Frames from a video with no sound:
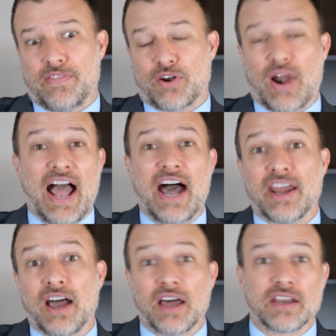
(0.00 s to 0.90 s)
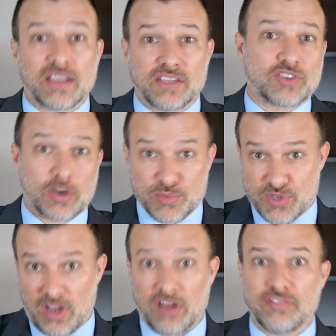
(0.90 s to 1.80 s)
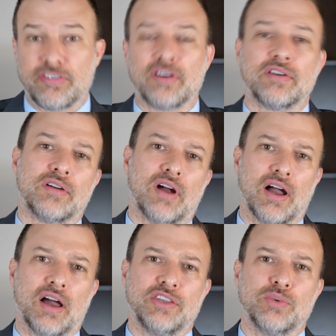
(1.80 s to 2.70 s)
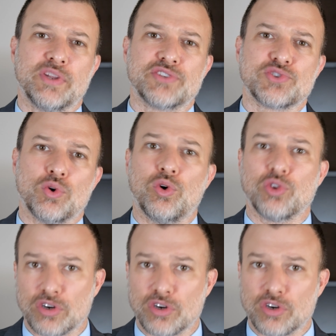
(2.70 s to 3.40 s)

their add-on in terms of units sold